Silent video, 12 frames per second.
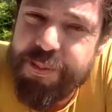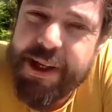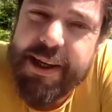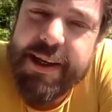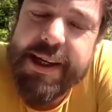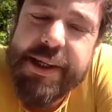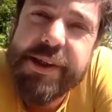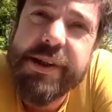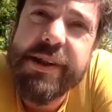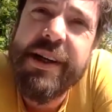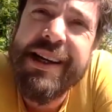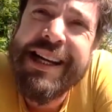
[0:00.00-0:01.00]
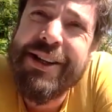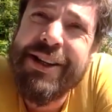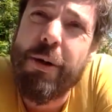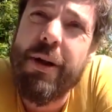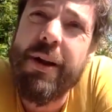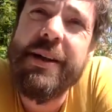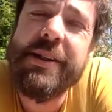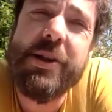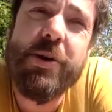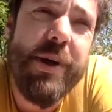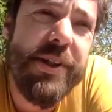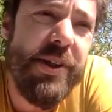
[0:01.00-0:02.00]
And I guess your last
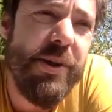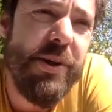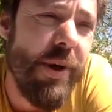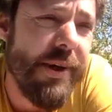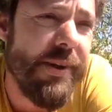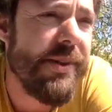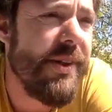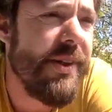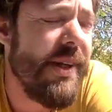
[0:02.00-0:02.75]
question was,